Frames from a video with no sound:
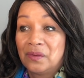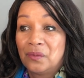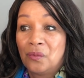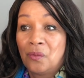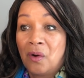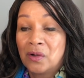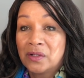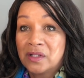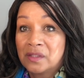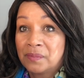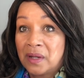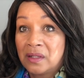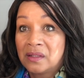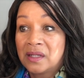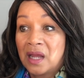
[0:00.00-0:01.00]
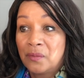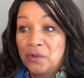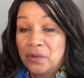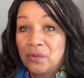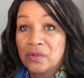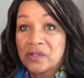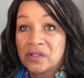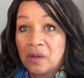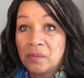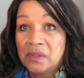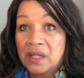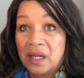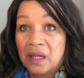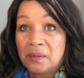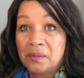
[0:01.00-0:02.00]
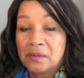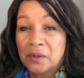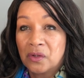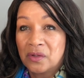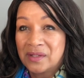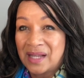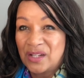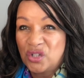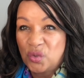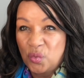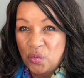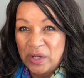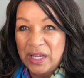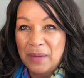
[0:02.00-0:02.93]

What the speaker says: want to spend time with you sometimes, because that's too